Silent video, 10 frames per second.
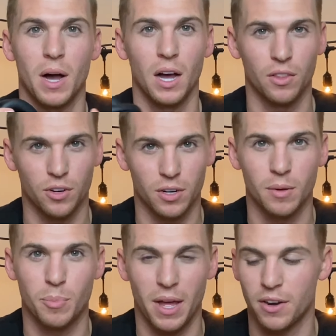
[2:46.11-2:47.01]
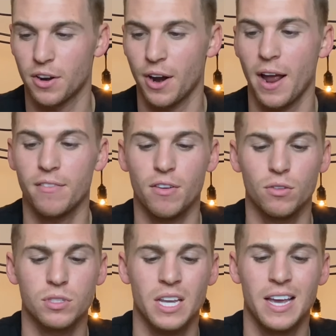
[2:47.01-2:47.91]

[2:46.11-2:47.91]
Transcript: other competitor headphones